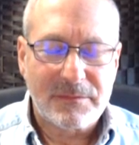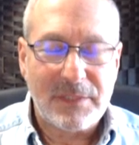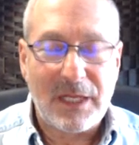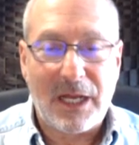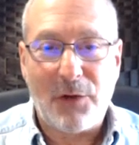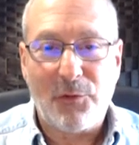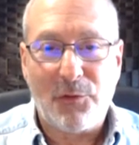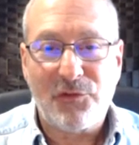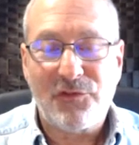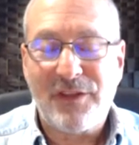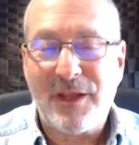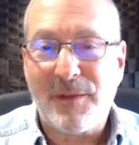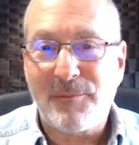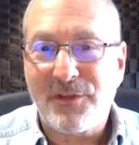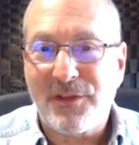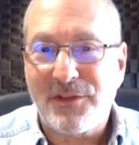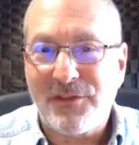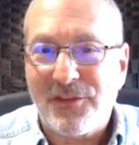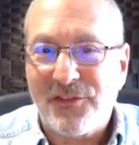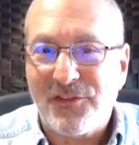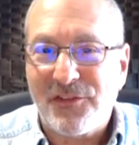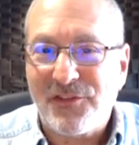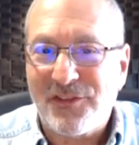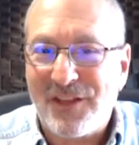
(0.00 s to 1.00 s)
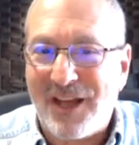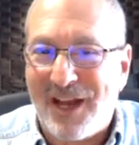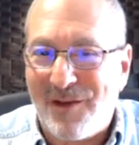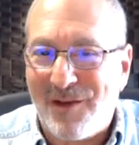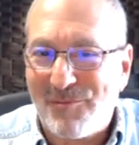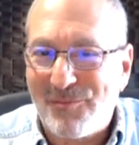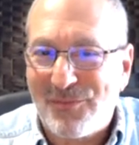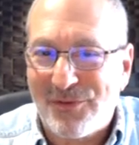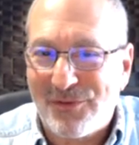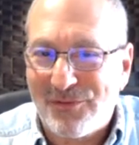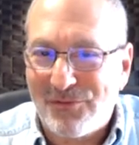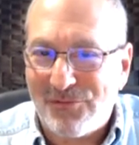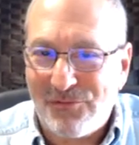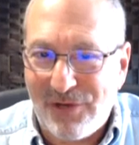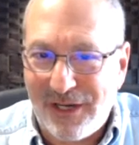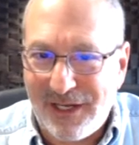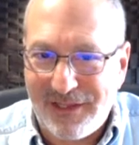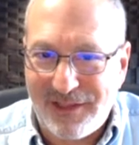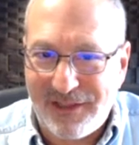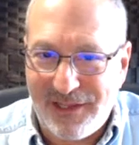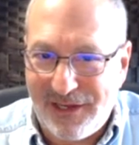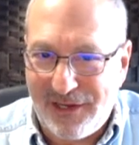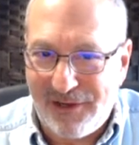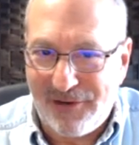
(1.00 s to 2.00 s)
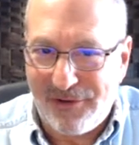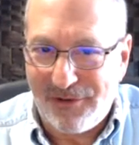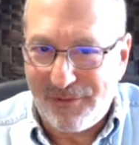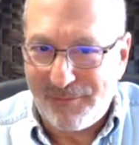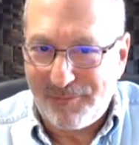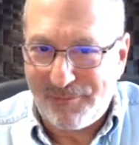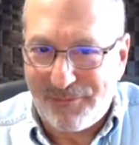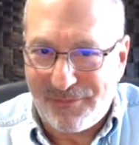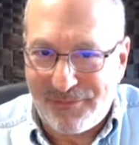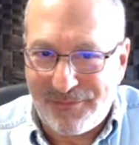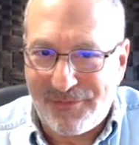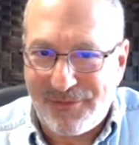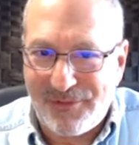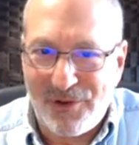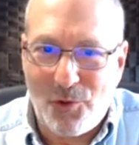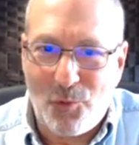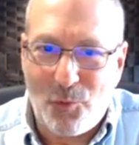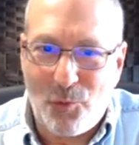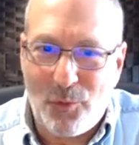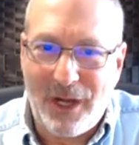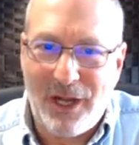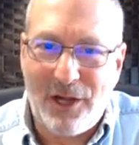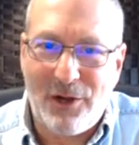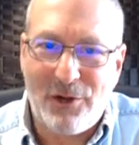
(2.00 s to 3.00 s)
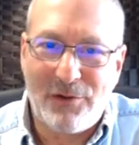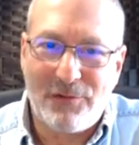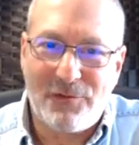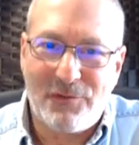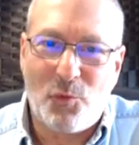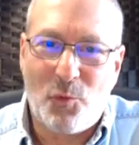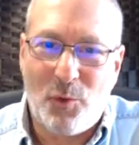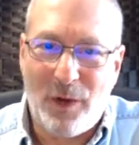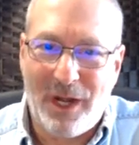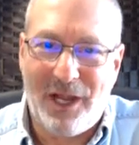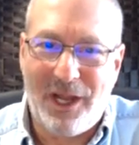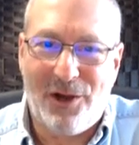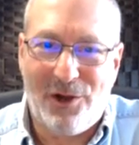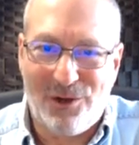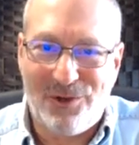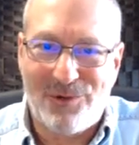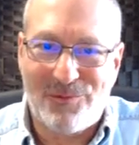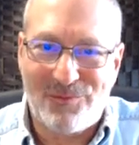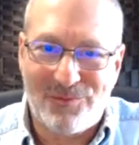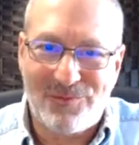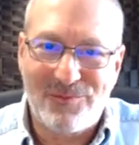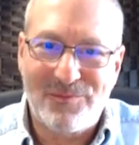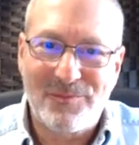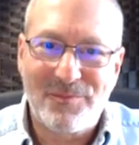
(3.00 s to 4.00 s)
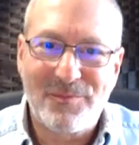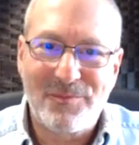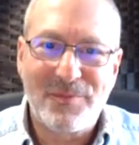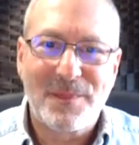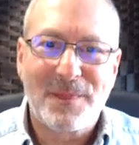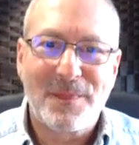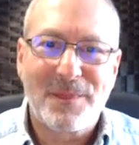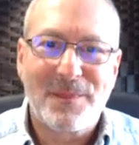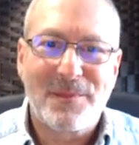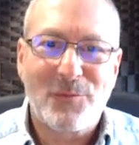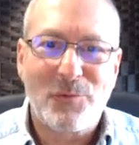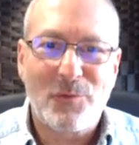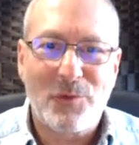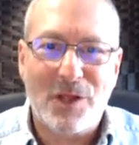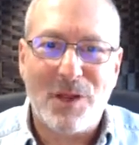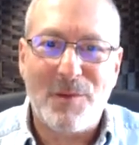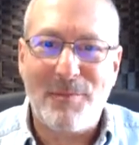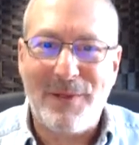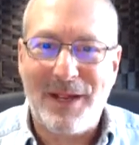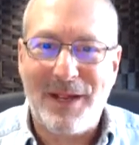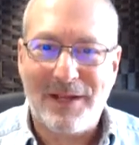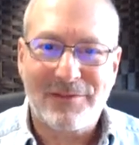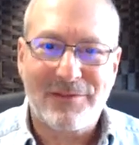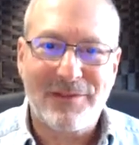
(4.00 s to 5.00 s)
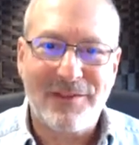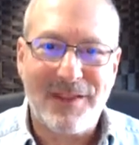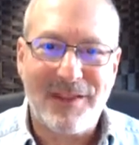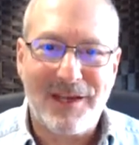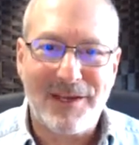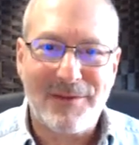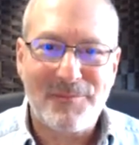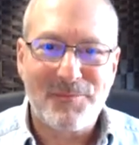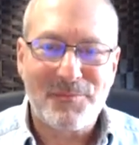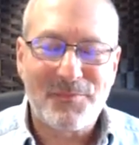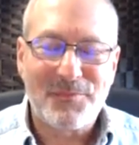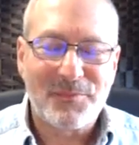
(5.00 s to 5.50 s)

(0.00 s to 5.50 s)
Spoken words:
I was tempted to stop right there. Aware of aware. We'll come back to that.